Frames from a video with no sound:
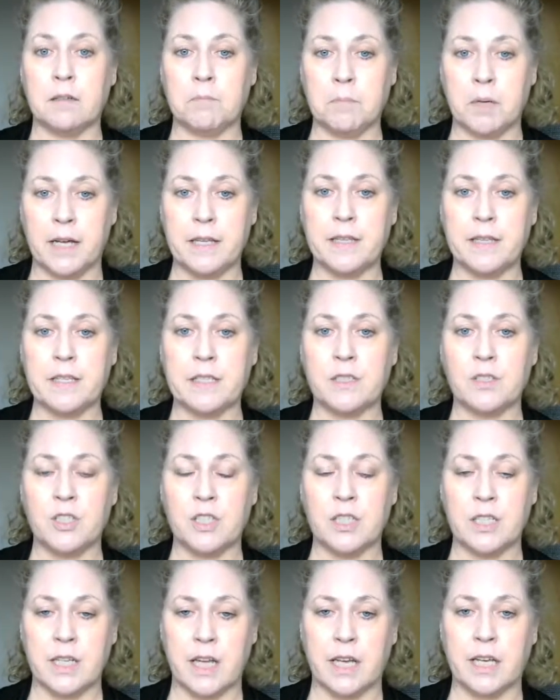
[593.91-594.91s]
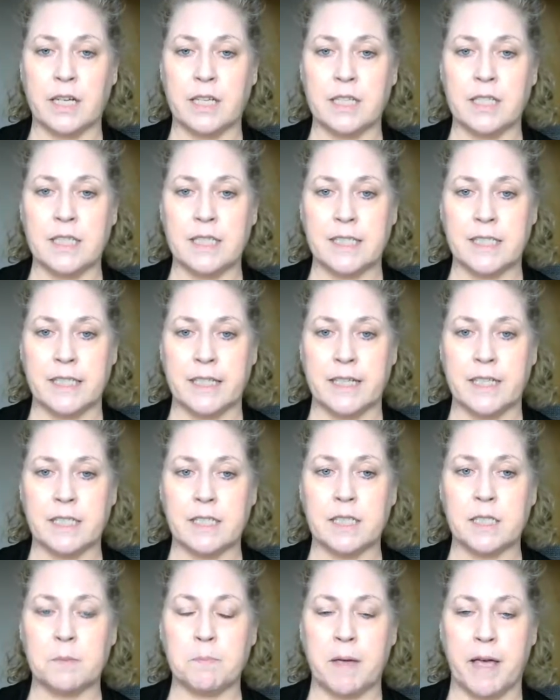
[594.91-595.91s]
by this genetic disease
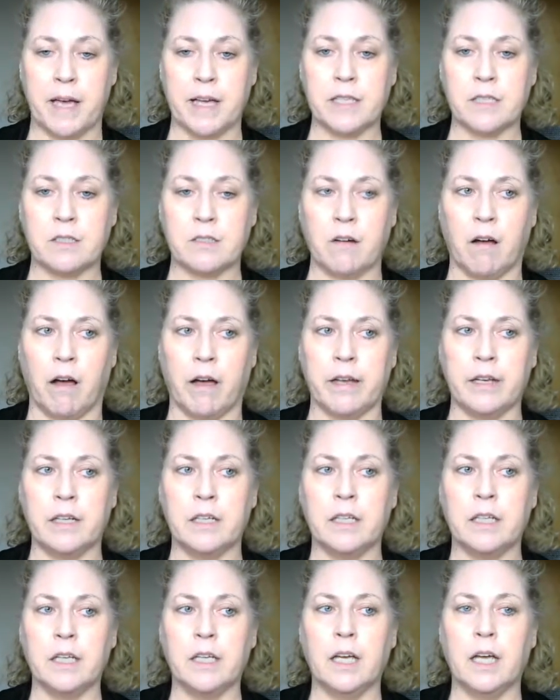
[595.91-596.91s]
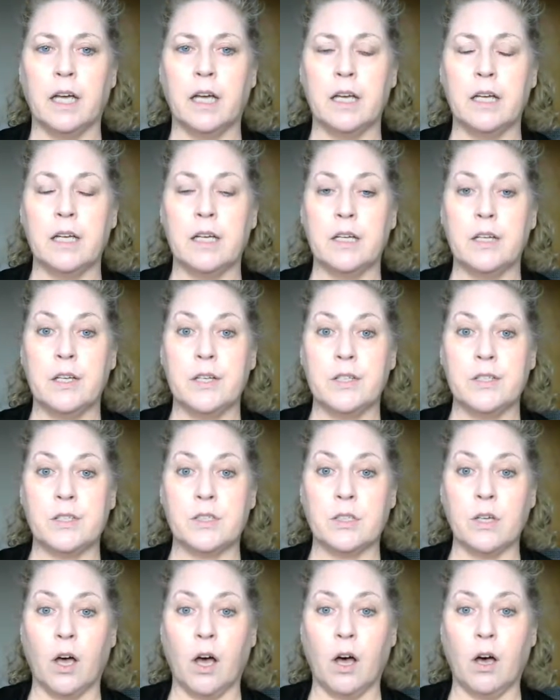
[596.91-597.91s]
that's passed on.
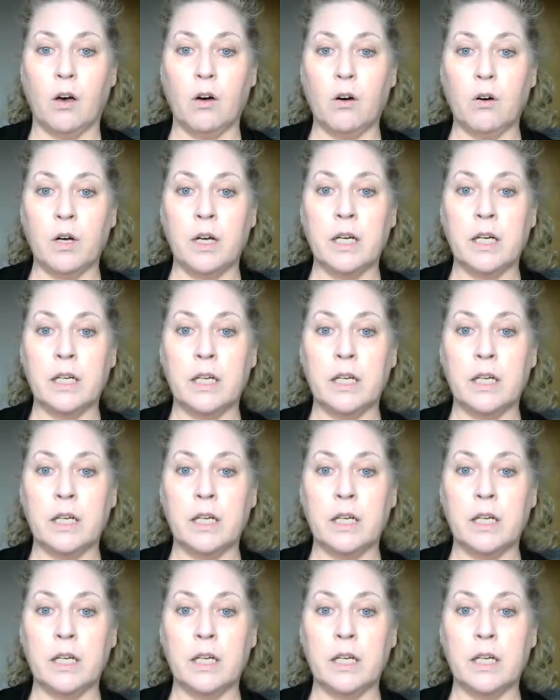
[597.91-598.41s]
So